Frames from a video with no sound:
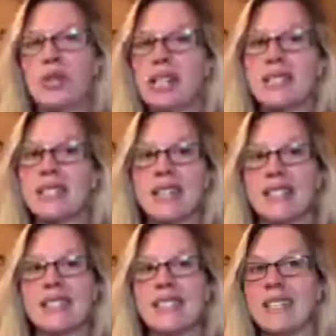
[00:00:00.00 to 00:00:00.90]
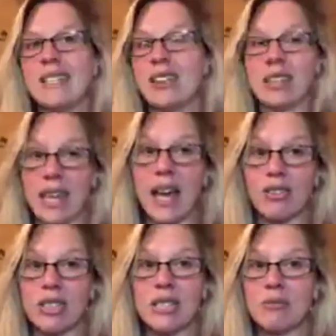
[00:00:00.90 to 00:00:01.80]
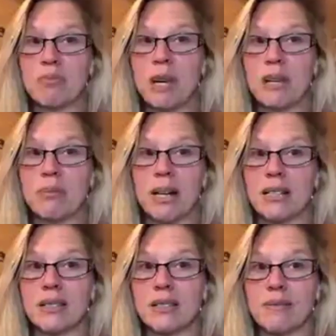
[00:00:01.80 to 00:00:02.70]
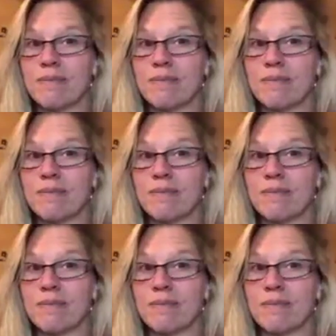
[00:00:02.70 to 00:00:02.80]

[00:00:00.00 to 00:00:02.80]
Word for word: not see us sitting on the couch eating bonbons.